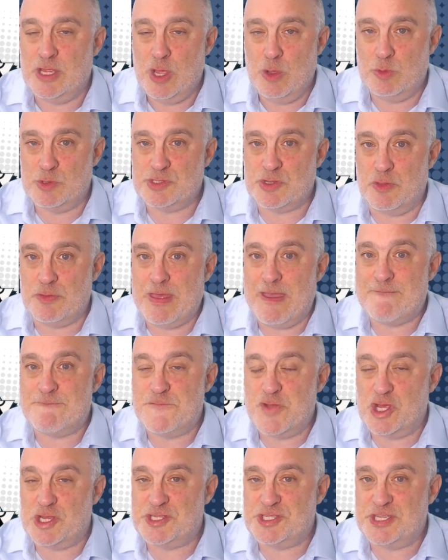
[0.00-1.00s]
was on their
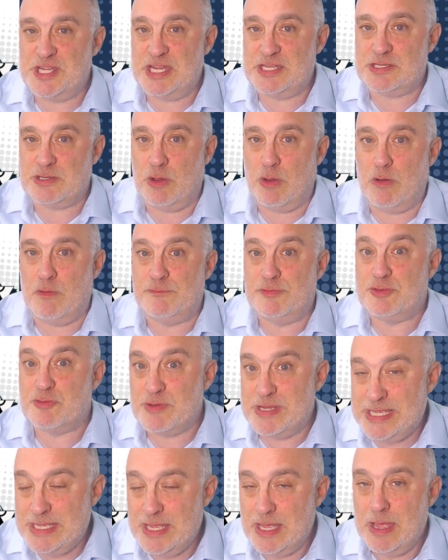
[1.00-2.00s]
first sit of
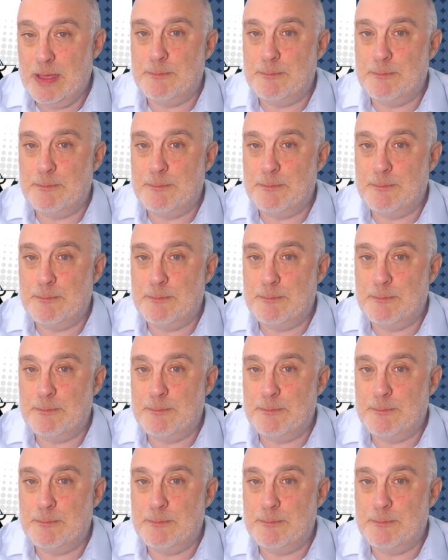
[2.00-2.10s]
3